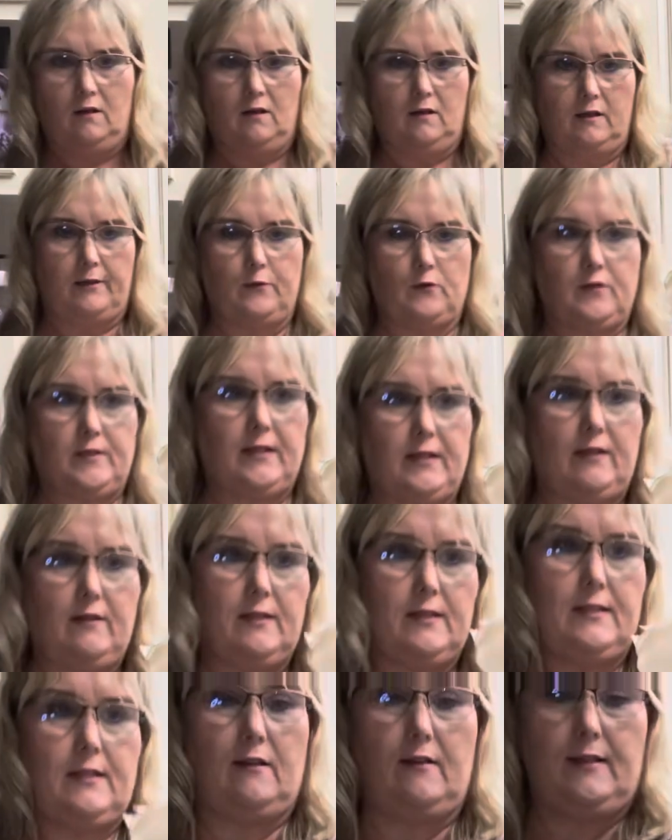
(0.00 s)
I'm going to set
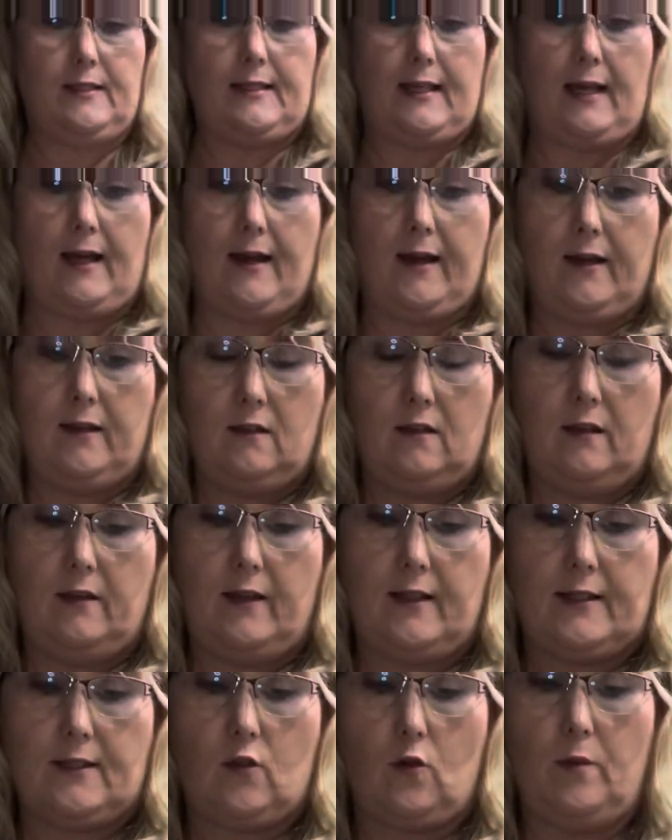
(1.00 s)
this to the side, and
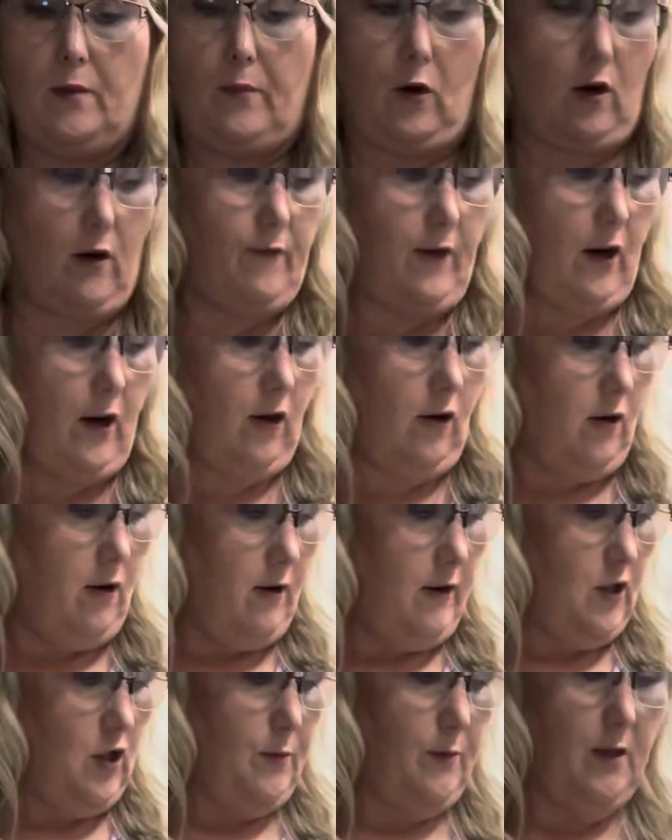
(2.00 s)
that's going to be part of our
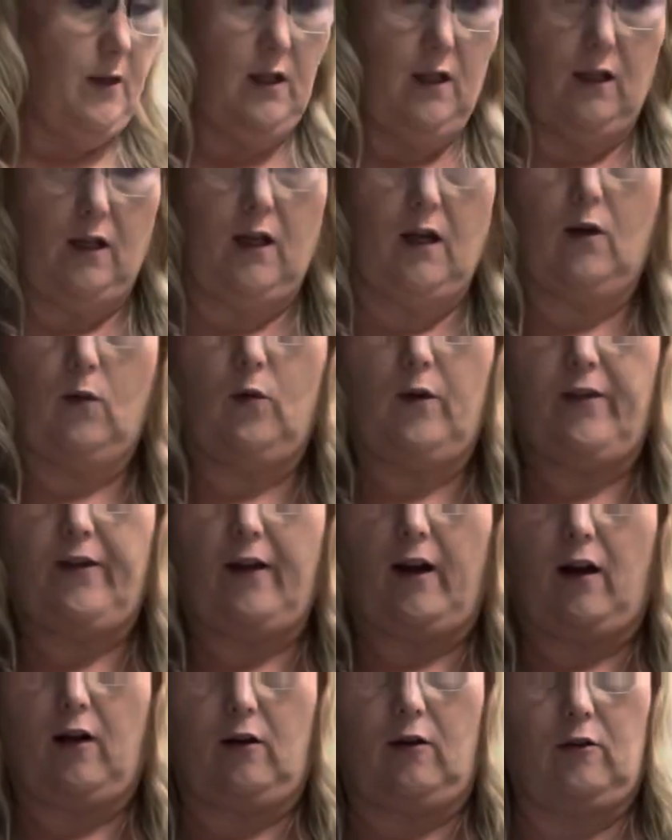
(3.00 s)
garnishment along with
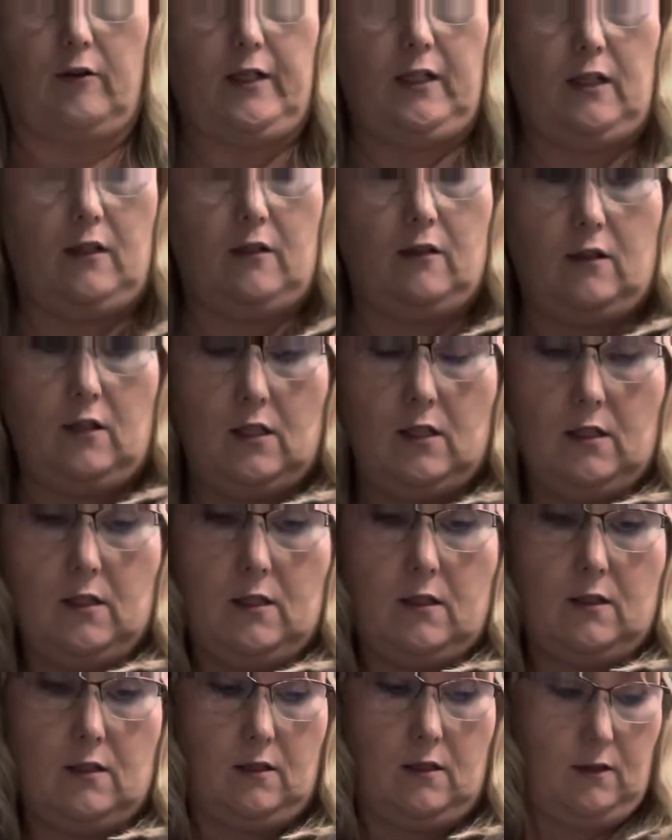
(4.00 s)
our green onions.
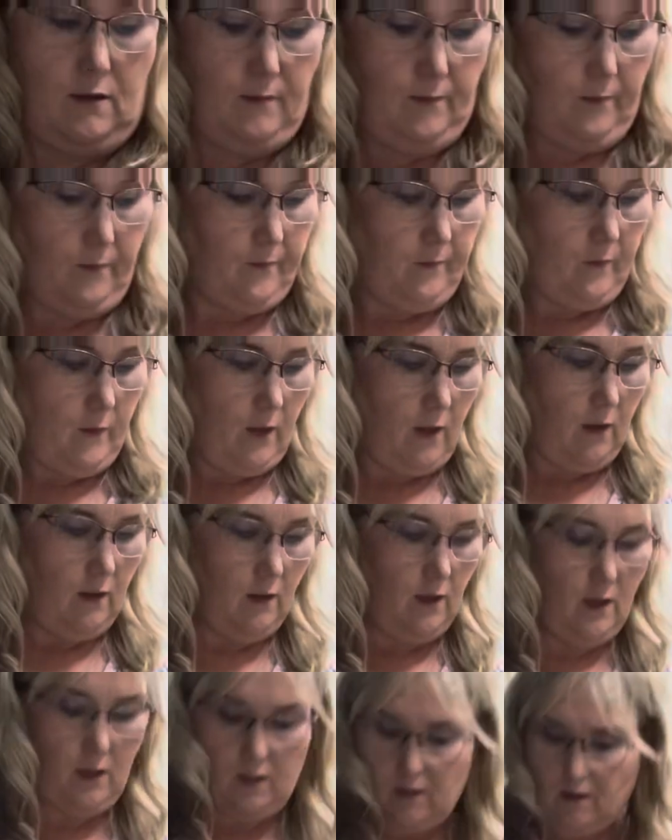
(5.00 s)

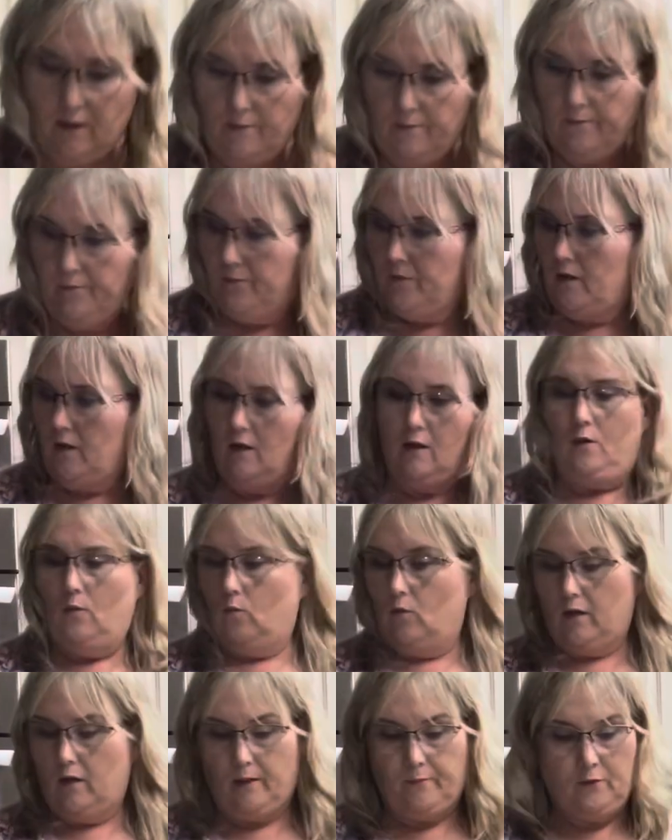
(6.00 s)
And
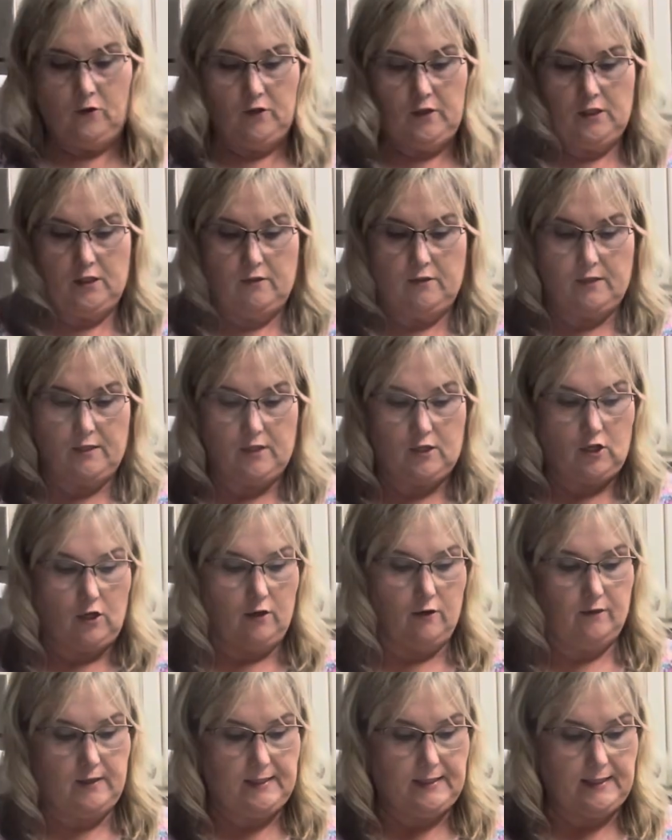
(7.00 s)
what I'm going to do is
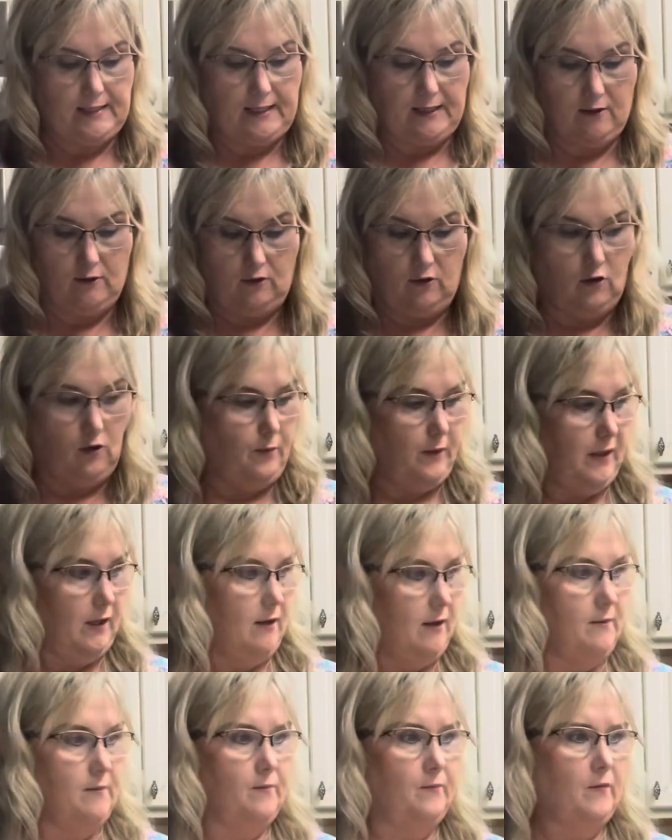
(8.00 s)
turn this down a little
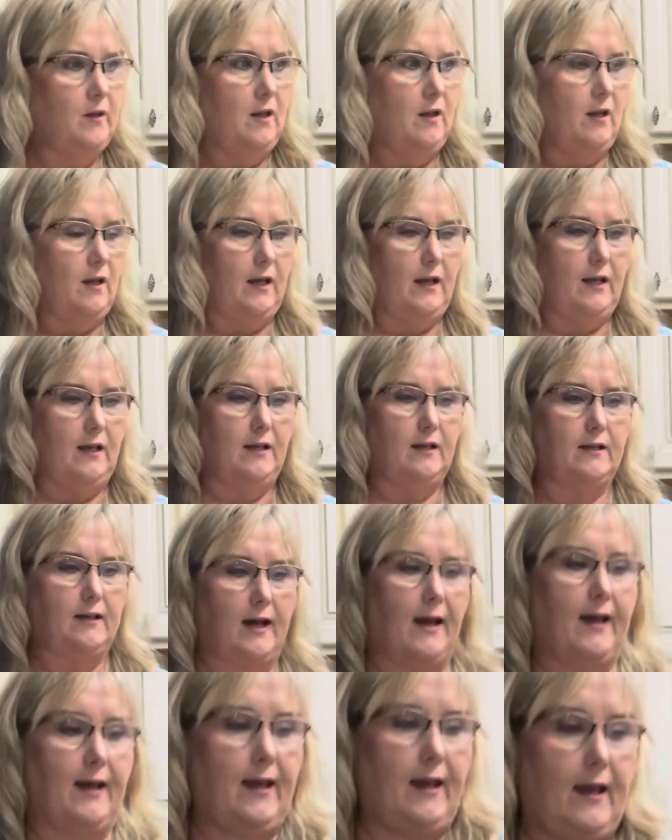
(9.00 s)
bit. And
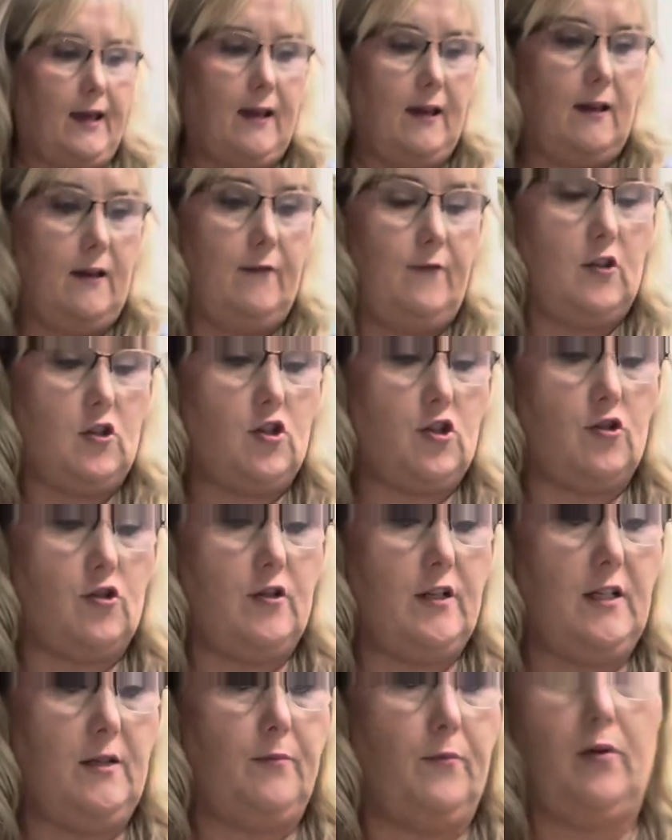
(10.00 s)
I have the
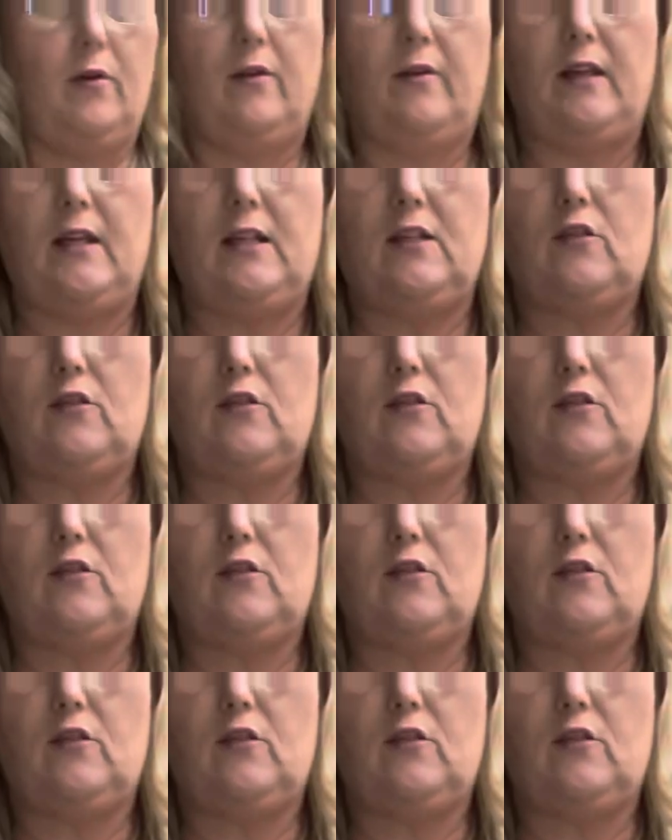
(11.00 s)
shrimp. These